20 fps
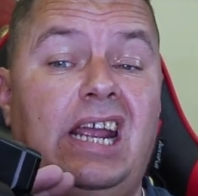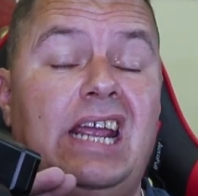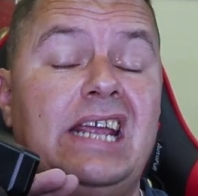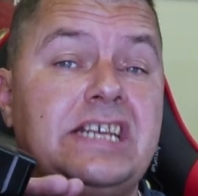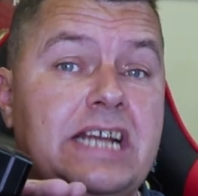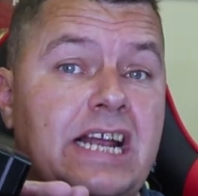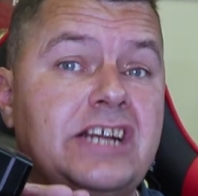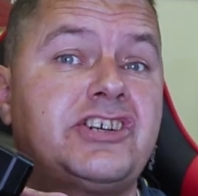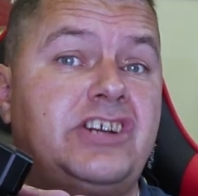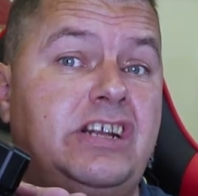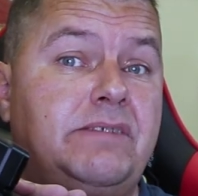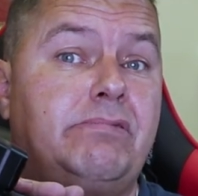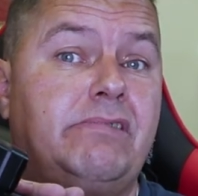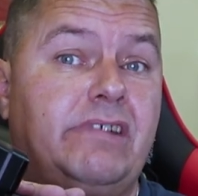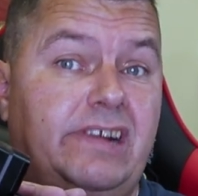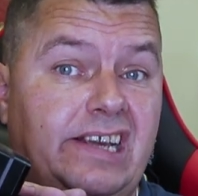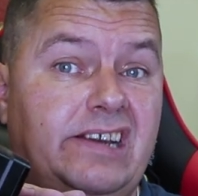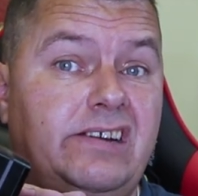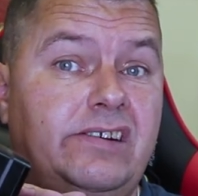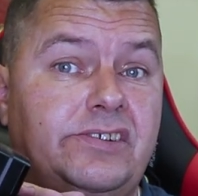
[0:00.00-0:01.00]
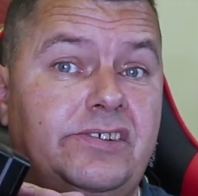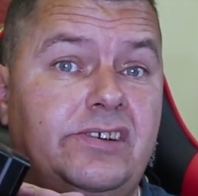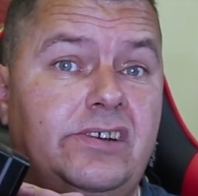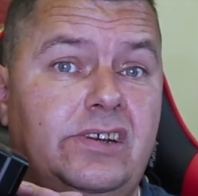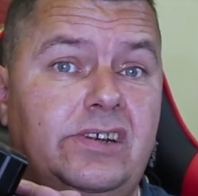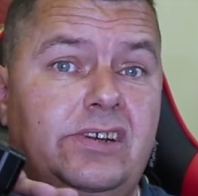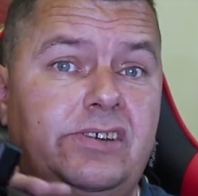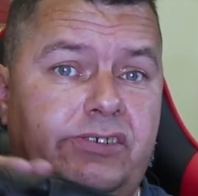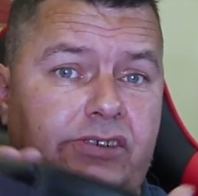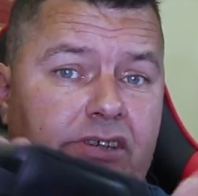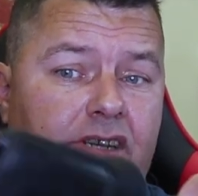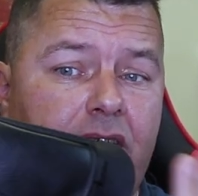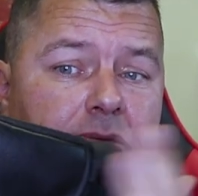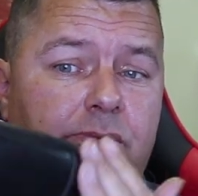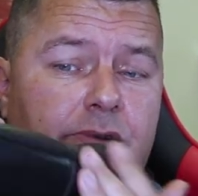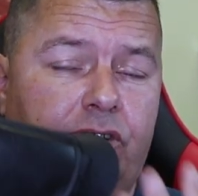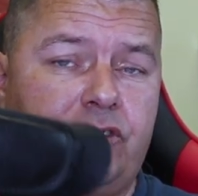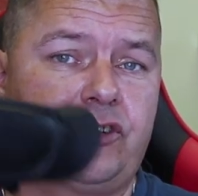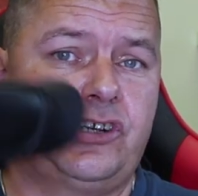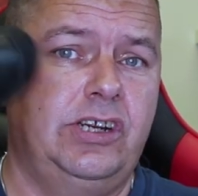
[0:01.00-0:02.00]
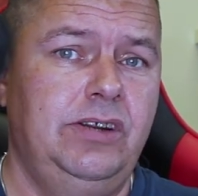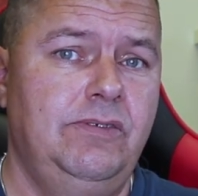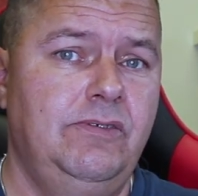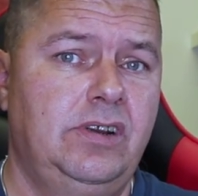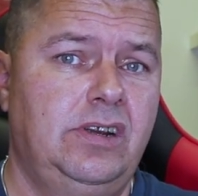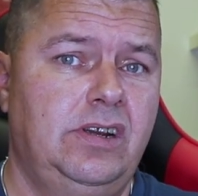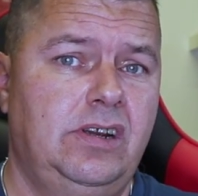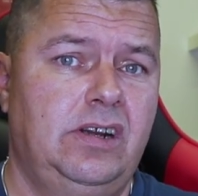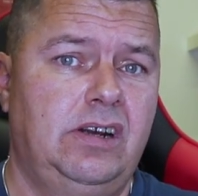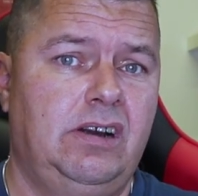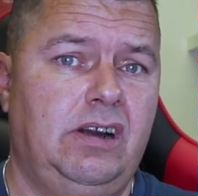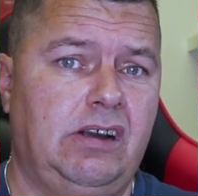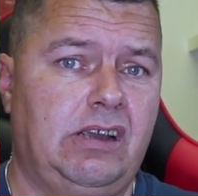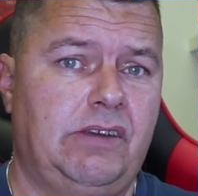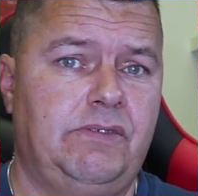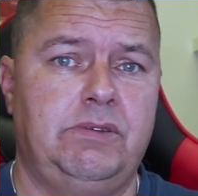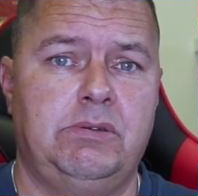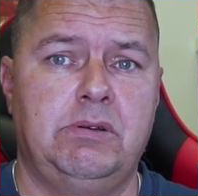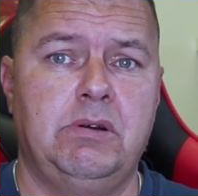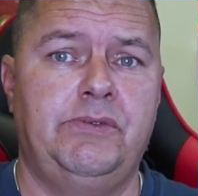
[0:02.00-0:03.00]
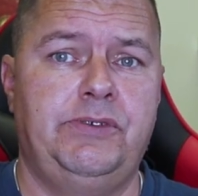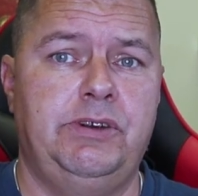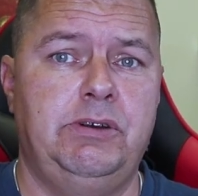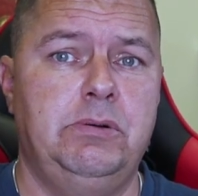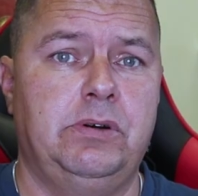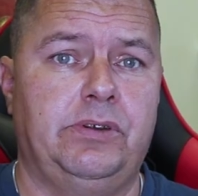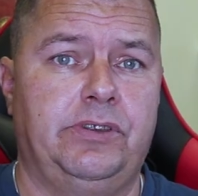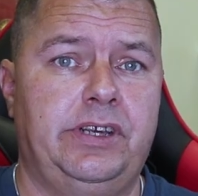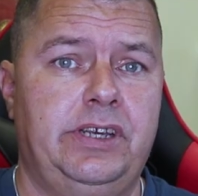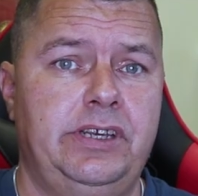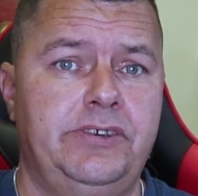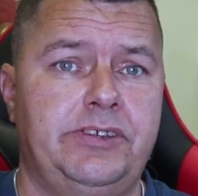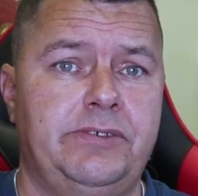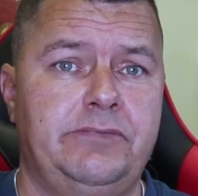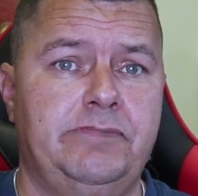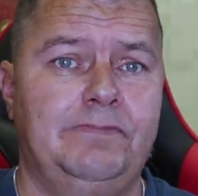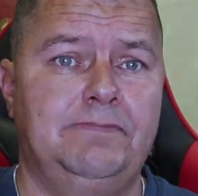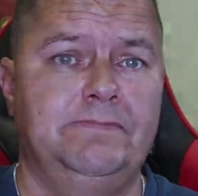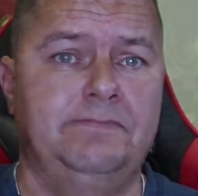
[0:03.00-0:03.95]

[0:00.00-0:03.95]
It's actually pretty good. So keep watching. I'll give you a review on these.